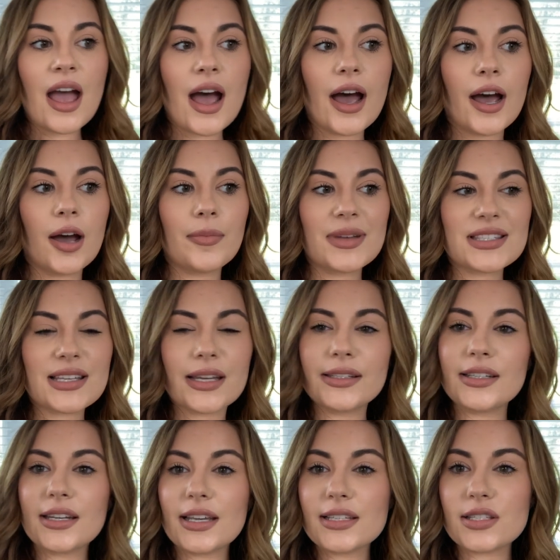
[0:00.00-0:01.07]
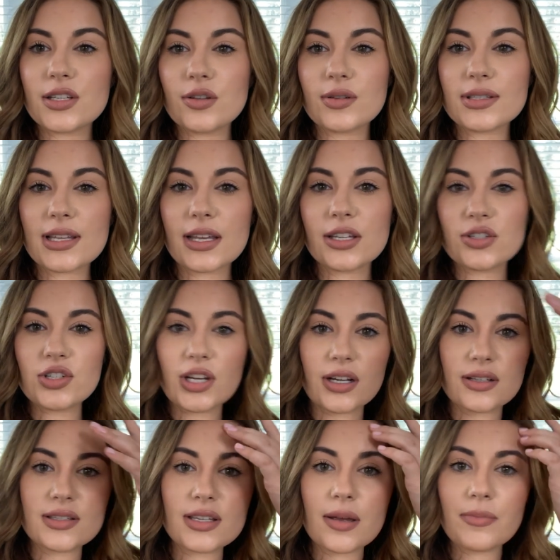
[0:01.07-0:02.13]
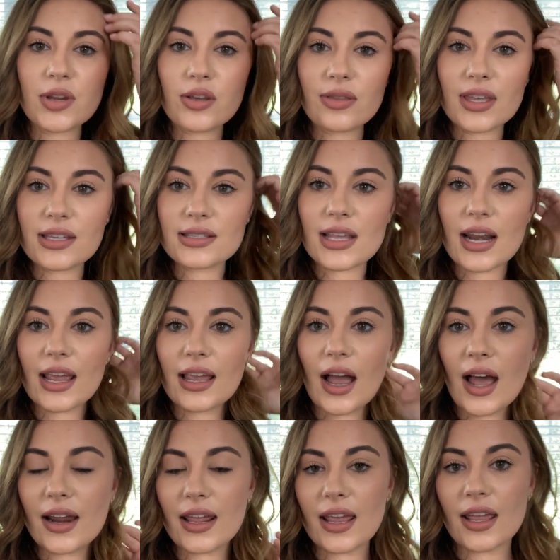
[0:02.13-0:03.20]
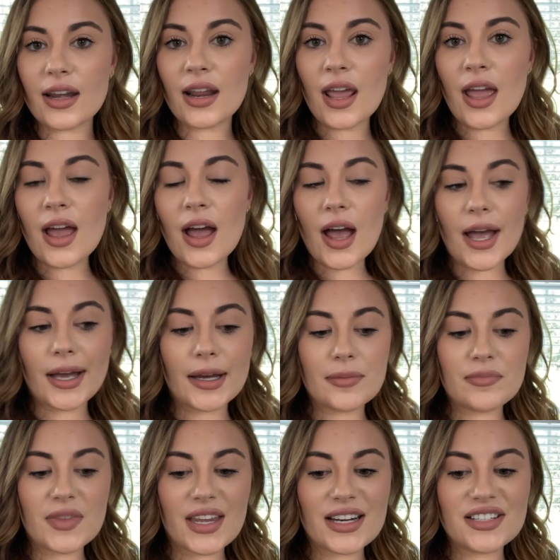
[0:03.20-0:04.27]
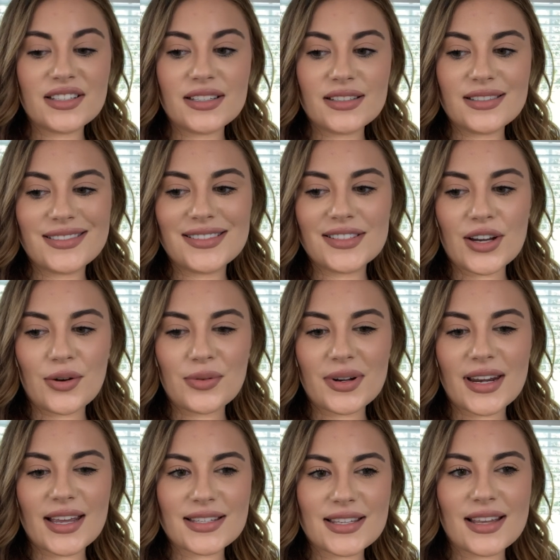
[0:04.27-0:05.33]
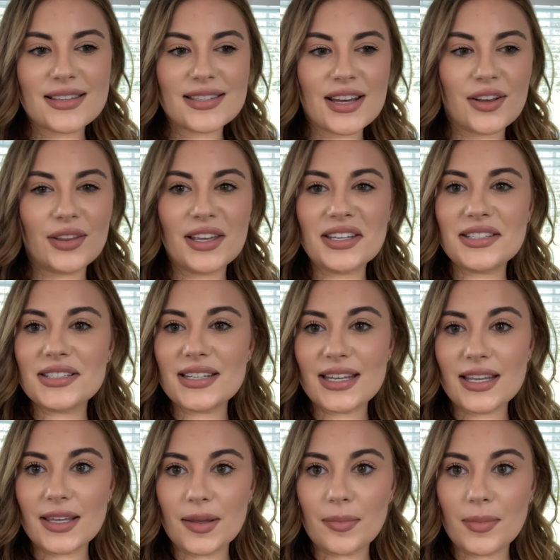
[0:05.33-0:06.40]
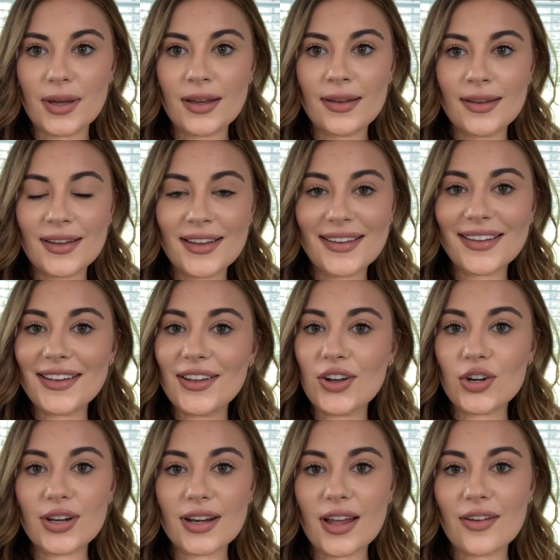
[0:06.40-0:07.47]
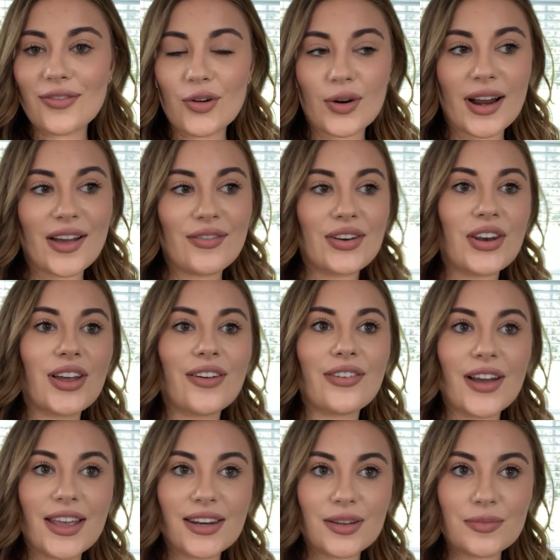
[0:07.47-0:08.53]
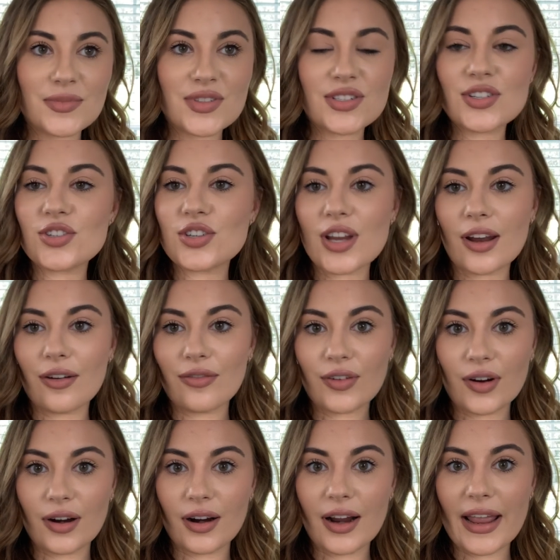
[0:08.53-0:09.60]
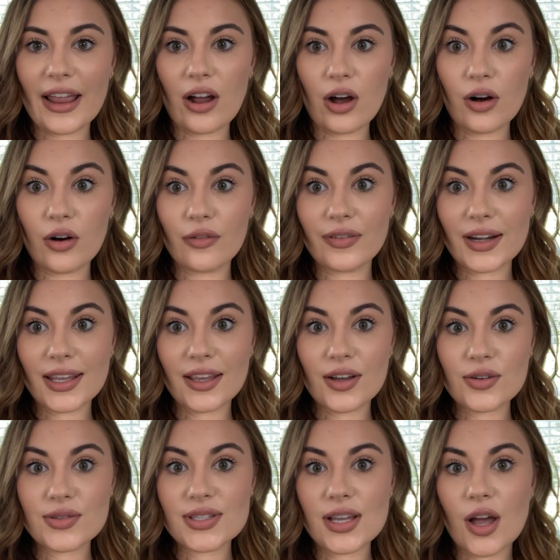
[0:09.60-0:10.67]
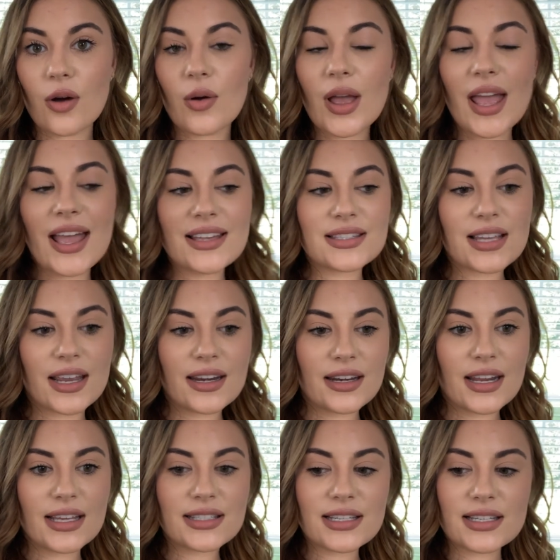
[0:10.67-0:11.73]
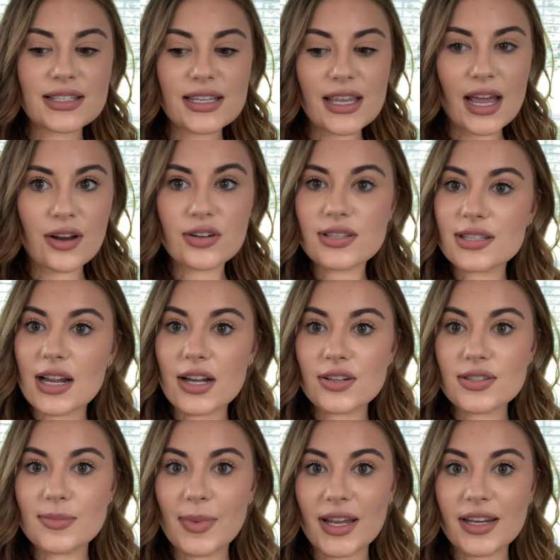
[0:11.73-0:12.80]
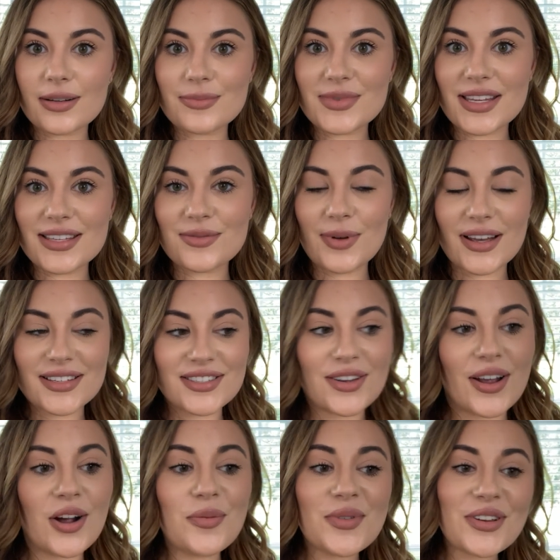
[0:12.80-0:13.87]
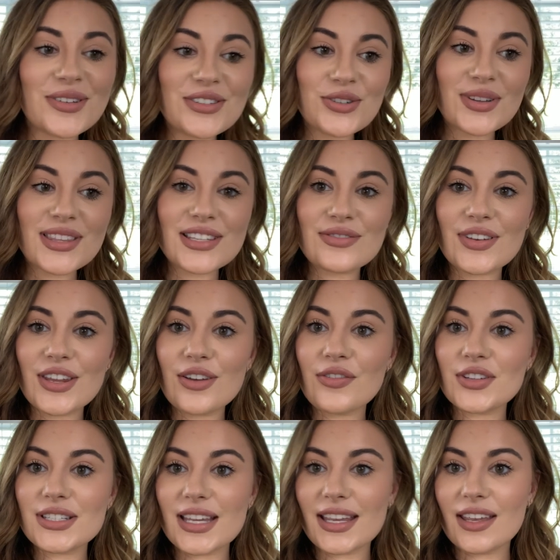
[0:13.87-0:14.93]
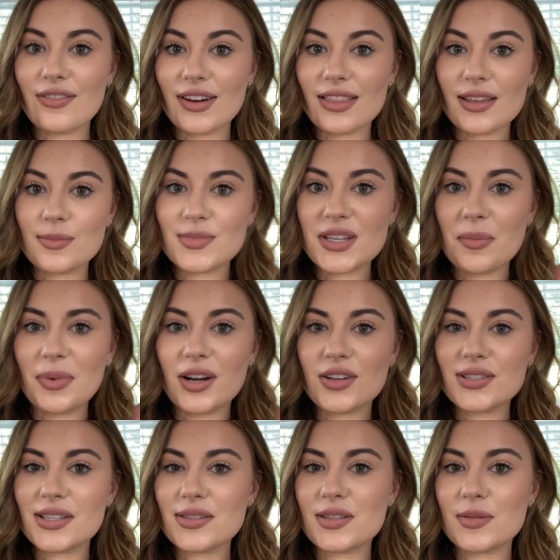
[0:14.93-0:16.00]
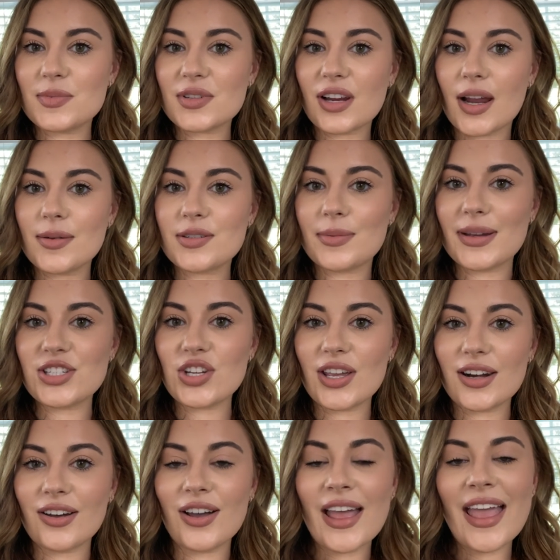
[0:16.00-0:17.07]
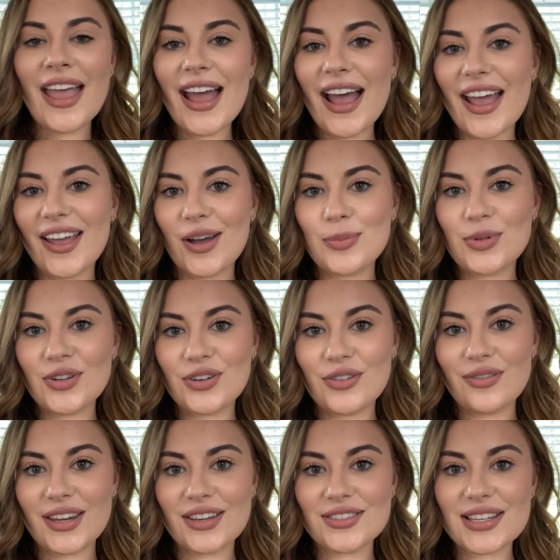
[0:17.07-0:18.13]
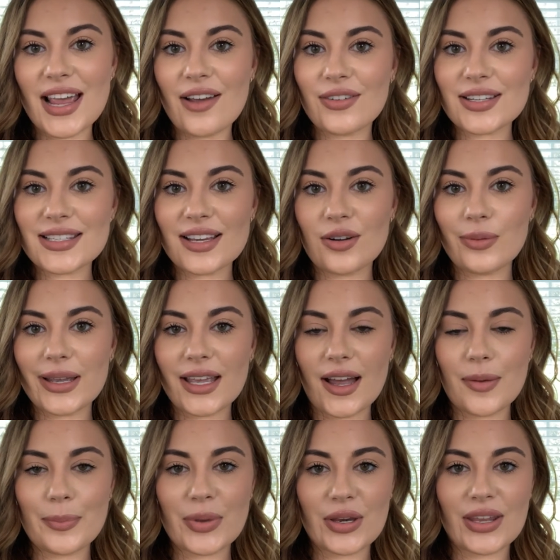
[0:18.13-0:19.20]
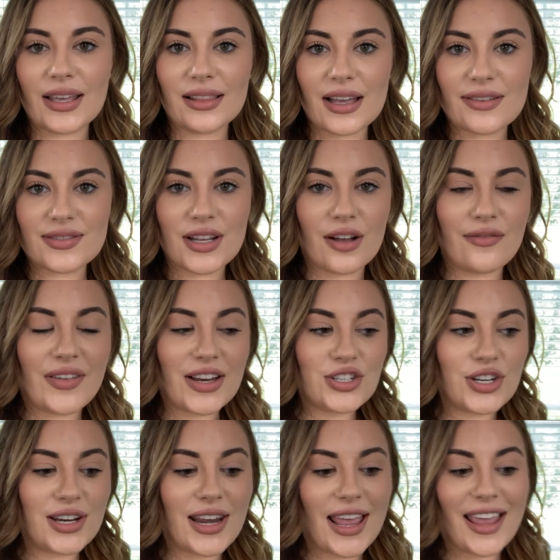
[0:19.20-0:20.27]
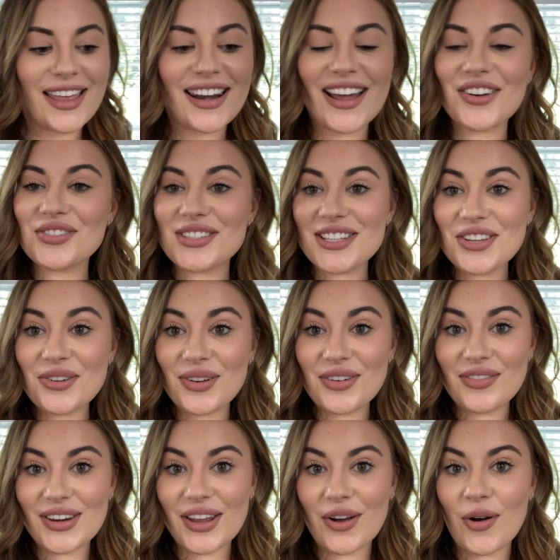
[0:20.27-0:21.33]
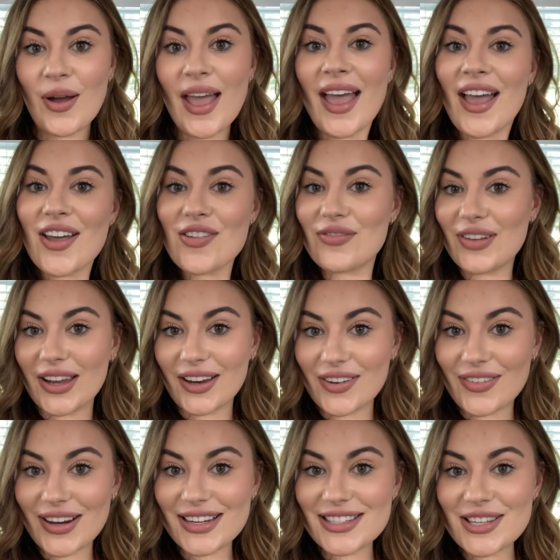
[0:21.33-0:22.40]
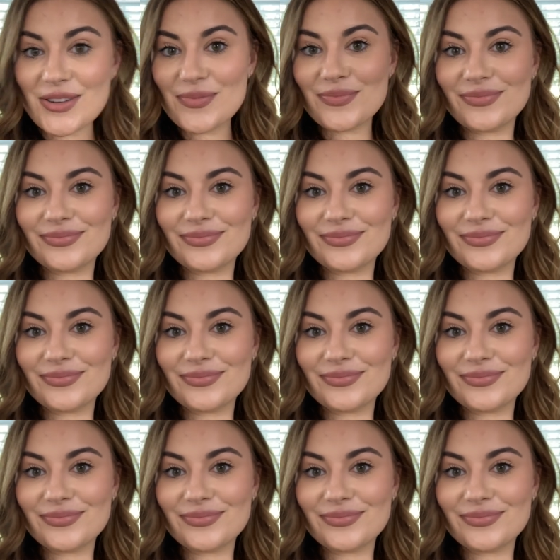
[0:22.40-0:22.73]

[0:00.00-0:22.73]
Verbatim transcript: Um, it's kind of nice too because I can share some new things that I got in um, that I don't necessarily deem good enough or have enough items to share for a haul video. So it's kind of nice to see how to style some items as well. So I hope you enjoyed this video. If you did, give it a thumbs up and also subscribe to my channel. I upload new videos every single week on beauty, lifestyle, and fashion, and I will see you in a video very, very soon.